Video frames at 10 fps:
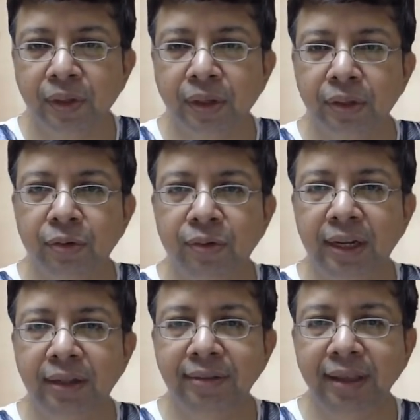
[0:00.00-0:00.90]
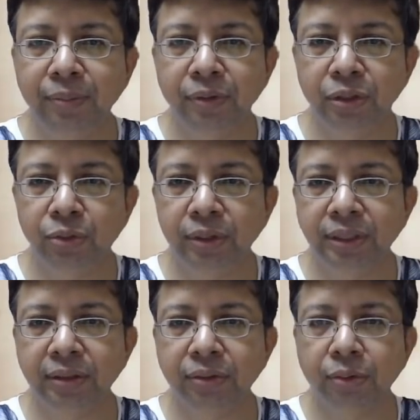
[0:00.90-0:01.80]
So we are in the same
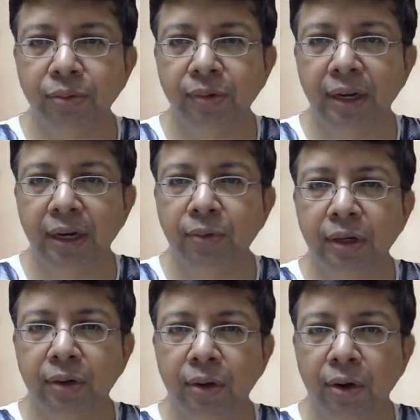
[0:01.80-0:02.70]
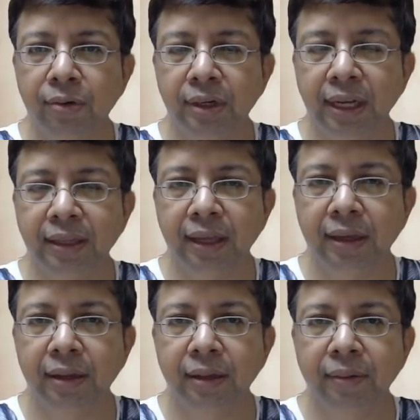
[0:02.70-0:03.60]
situation. So will it work or not work? I
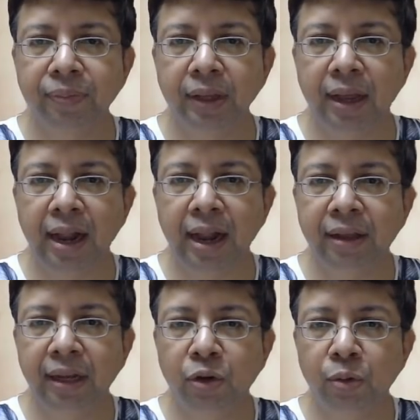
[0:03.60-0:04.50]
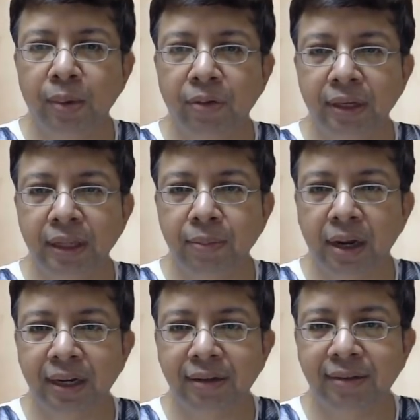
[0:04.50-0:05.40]
think I really go by what the
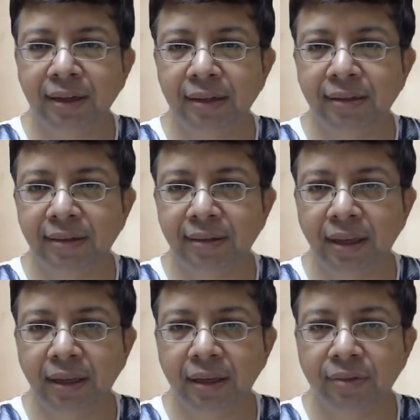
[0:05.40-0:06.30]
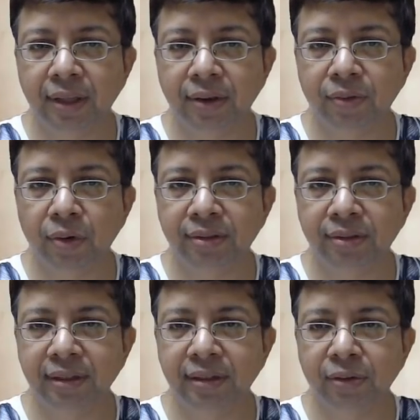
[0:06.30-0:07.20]
market signals are saying. If there was
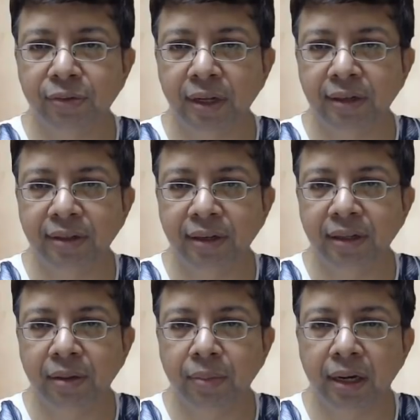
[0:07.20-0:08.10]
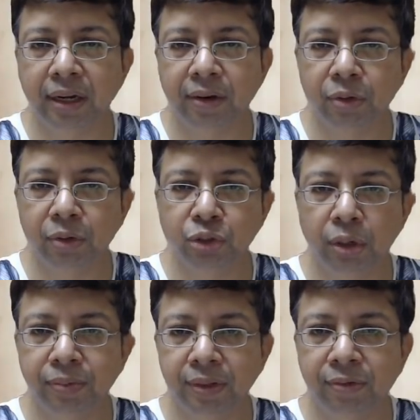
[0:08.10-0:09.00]
a sense of concern in the market, it would show
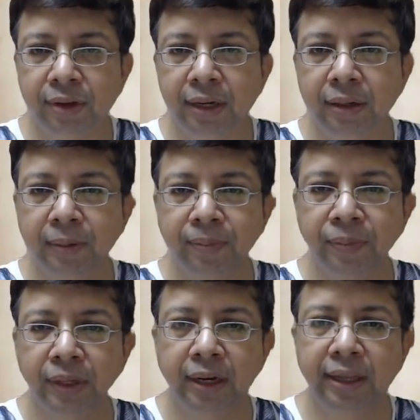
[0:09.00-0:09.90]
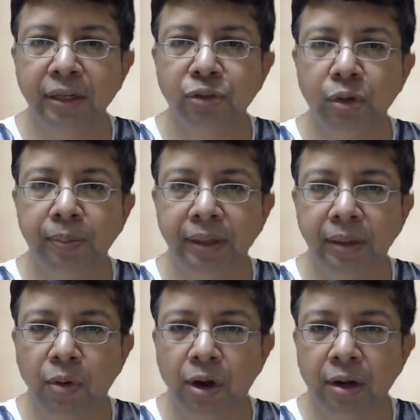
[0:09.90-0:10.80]
up somewhere. It can show up in
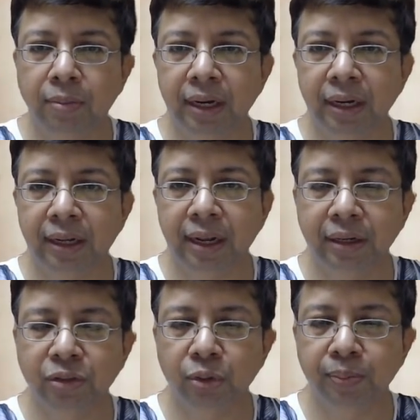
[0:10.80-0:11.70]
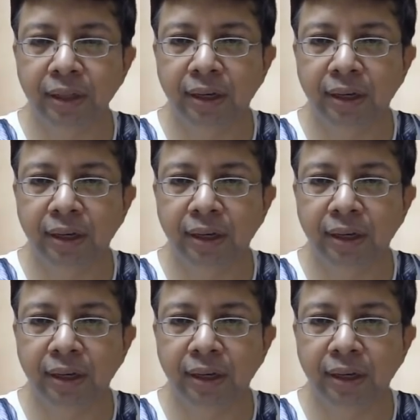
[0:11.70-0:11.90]
the bond market, it can show up in the